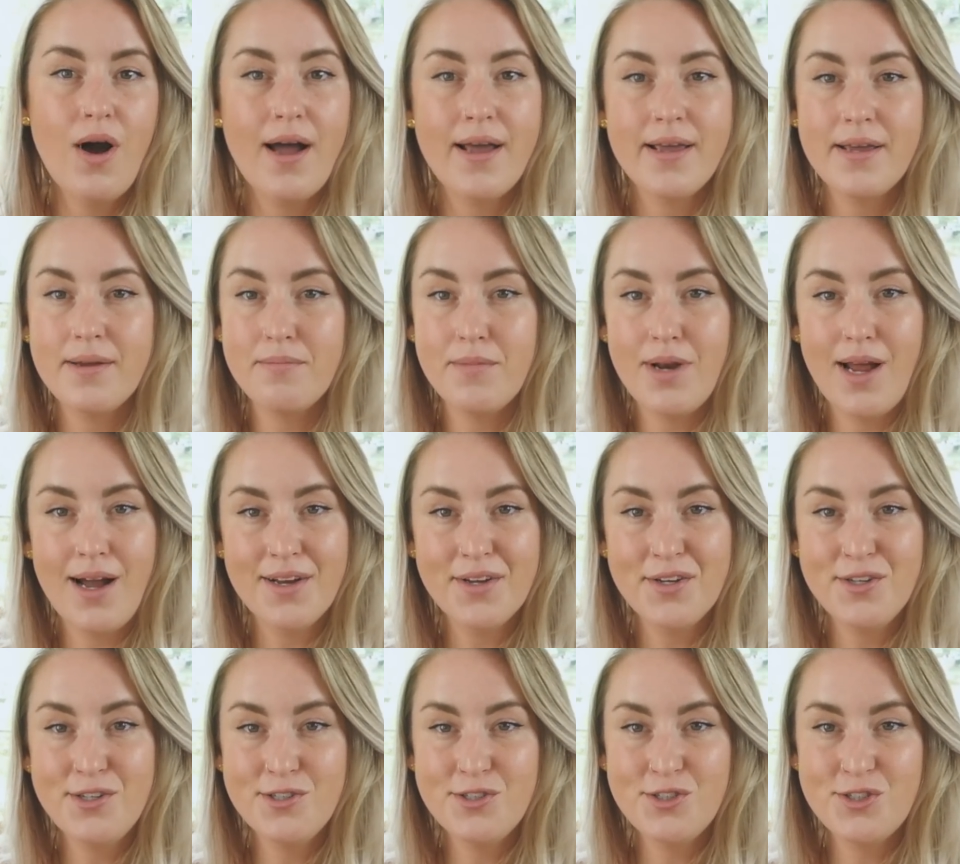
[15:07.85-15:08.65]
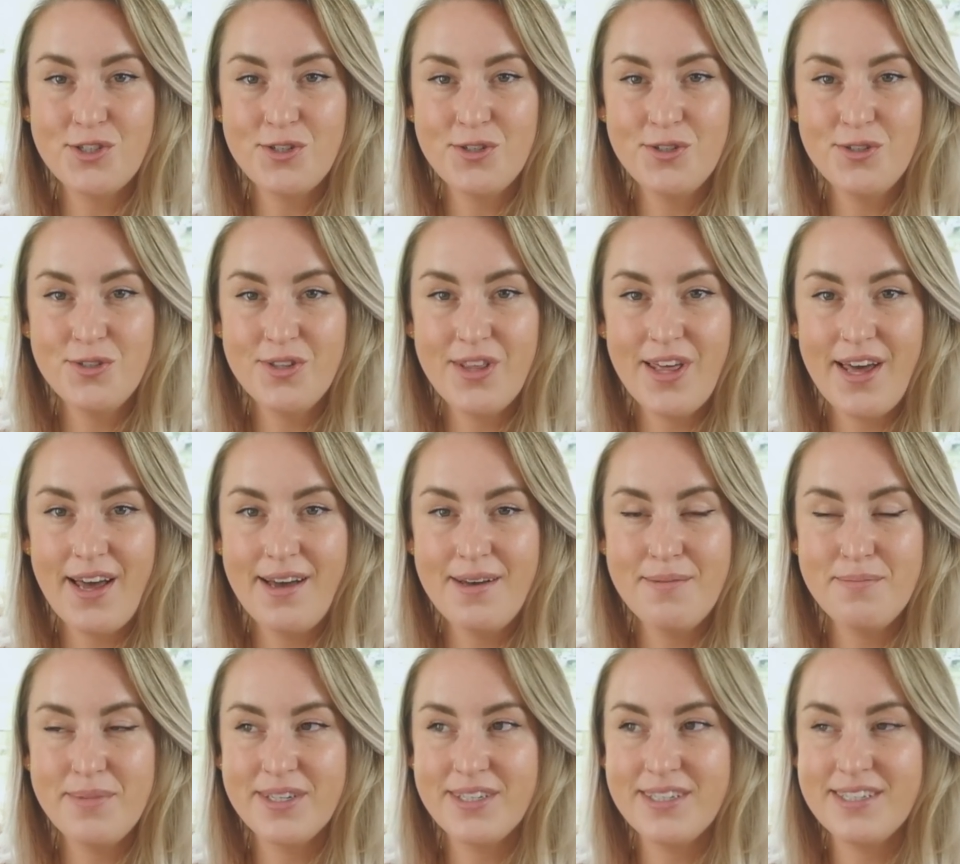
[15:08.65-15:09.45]
I am not going to show you
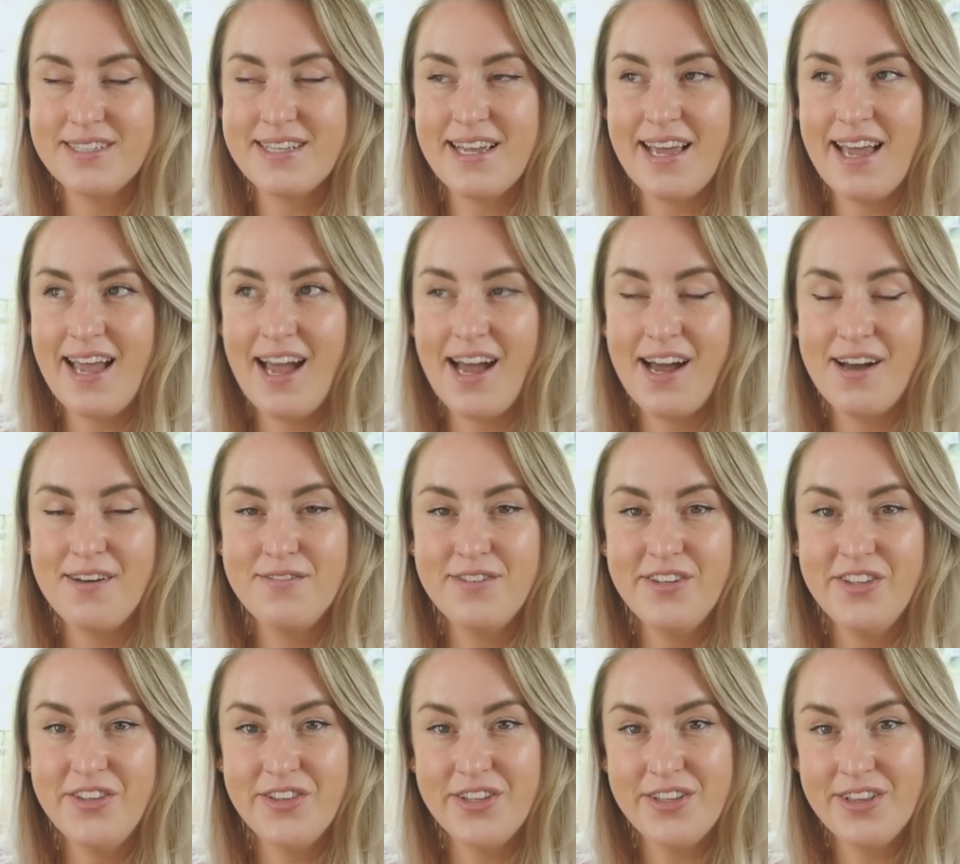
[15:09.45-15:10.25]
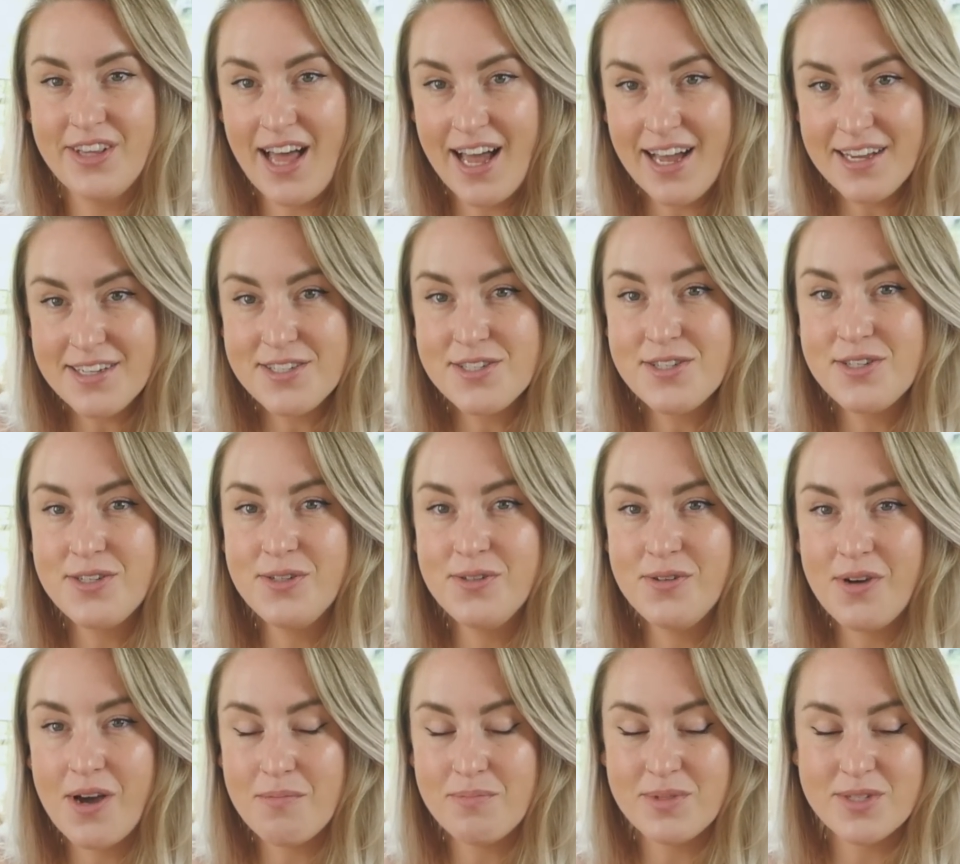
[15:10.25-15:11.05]
that because I have in the last
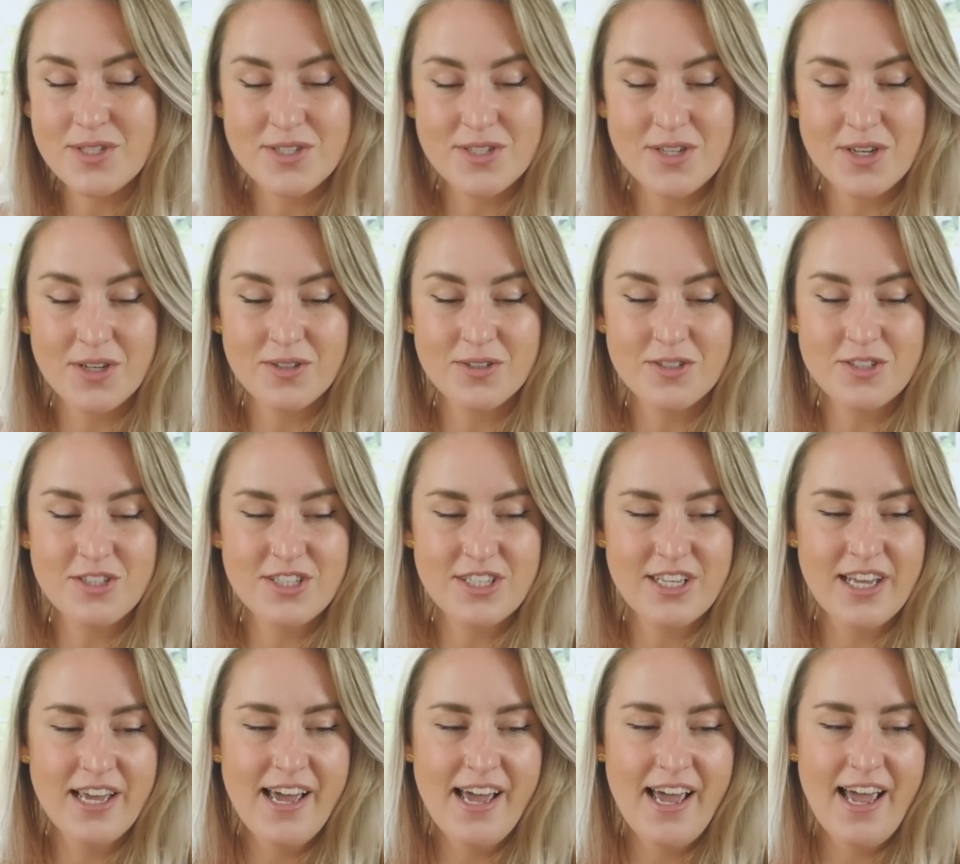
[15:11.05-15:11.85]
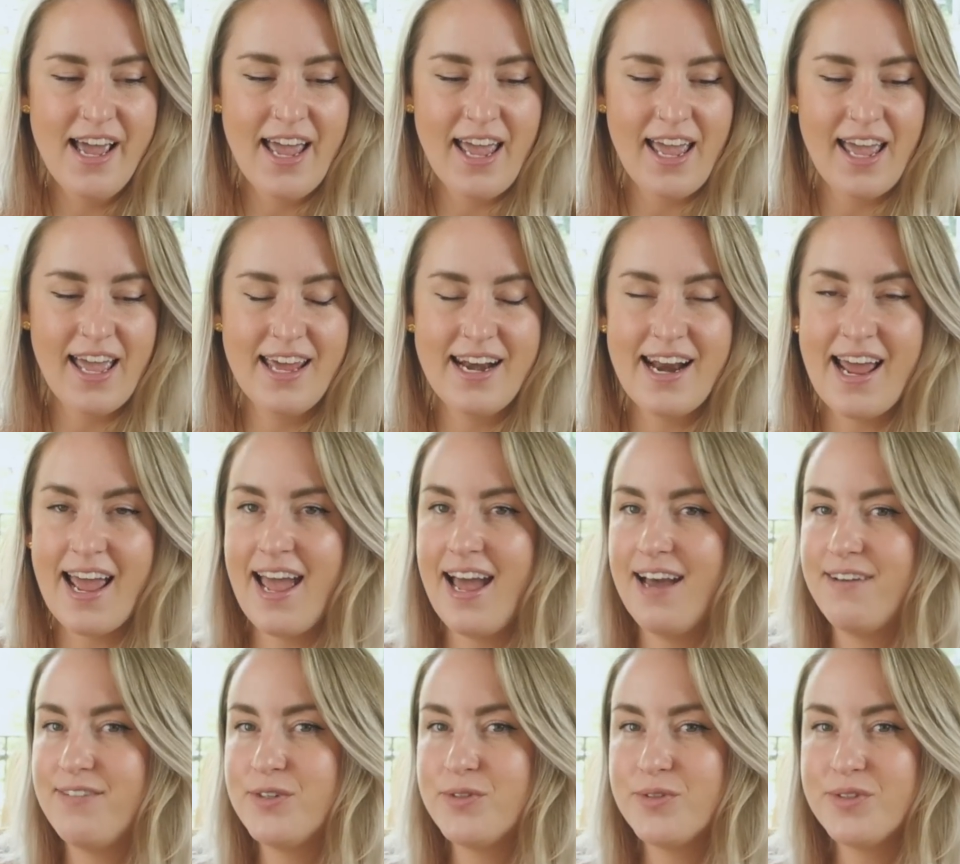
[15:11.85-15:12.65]
two episodes and I
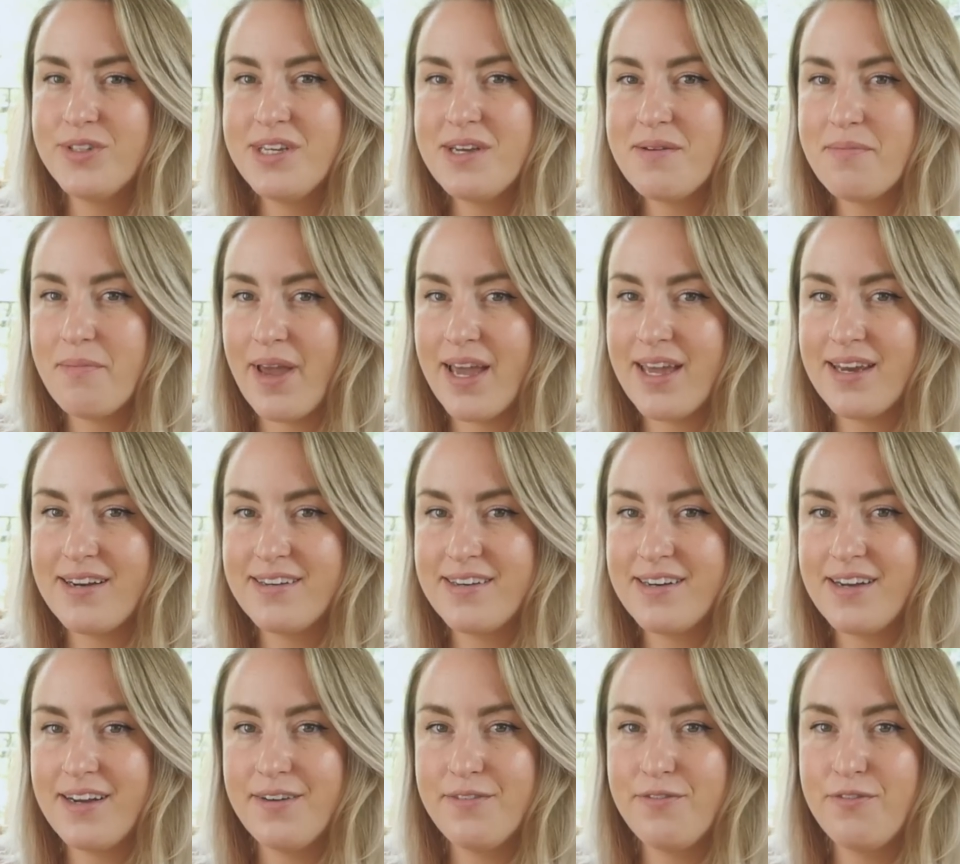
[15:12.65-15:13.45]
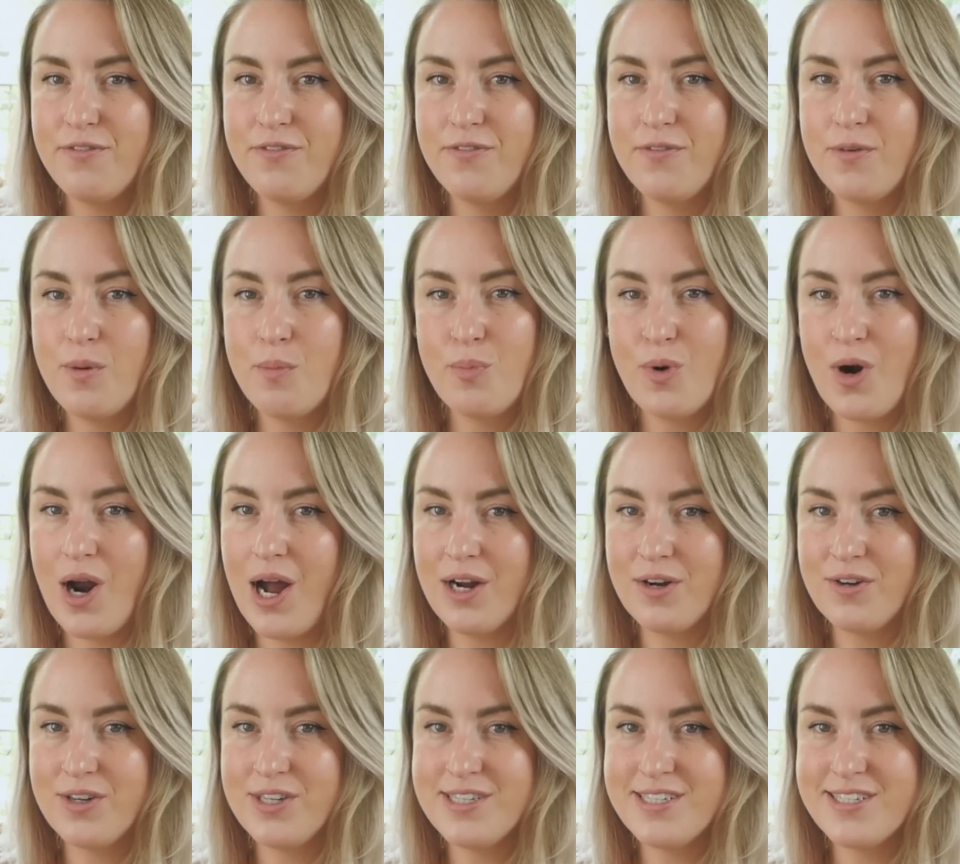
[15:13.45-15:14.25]
haven't really made enough
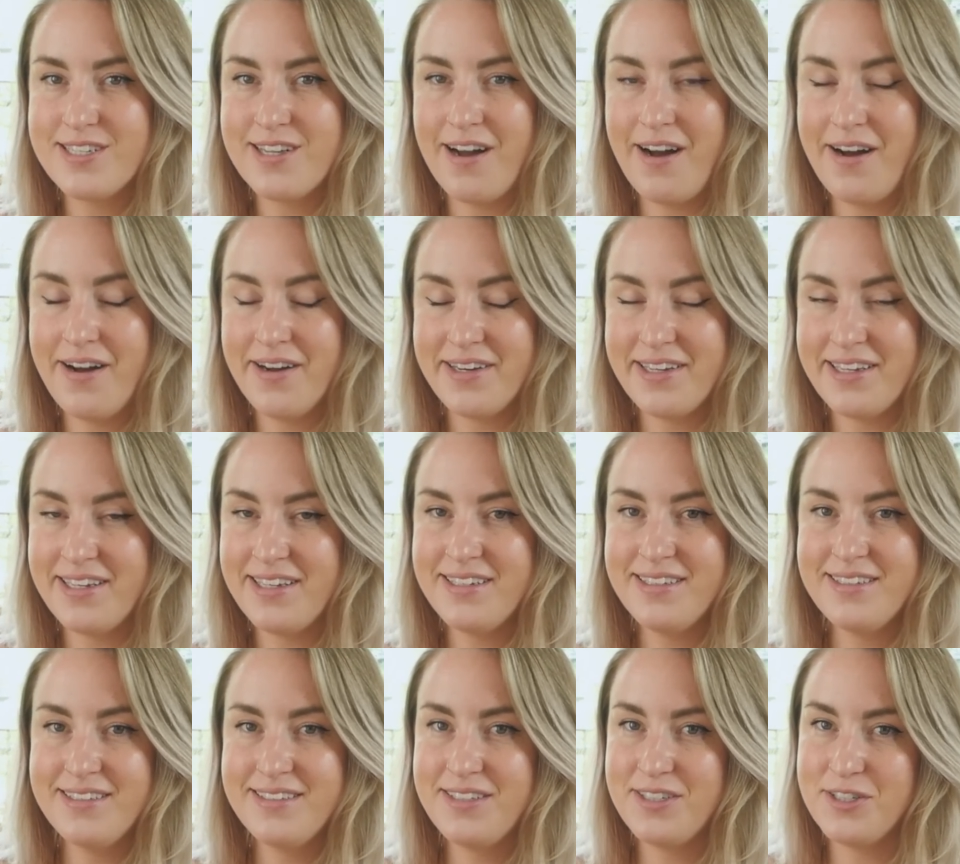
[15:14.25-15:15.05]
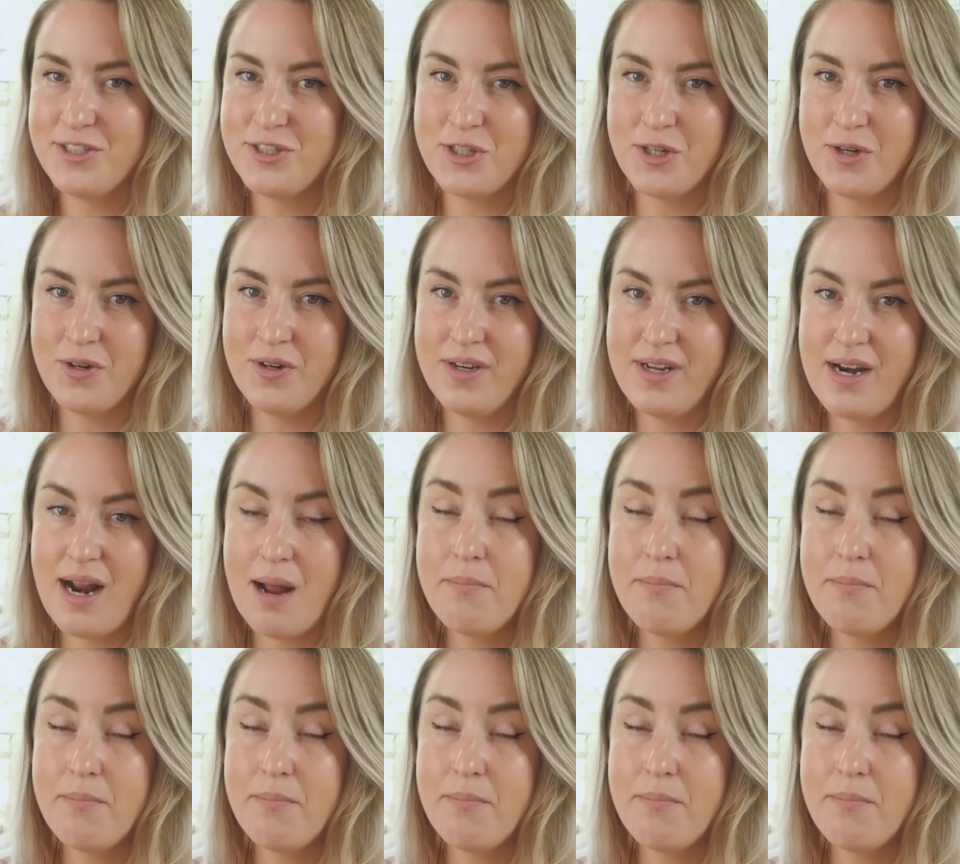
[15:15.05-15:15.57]
progress on it to show it.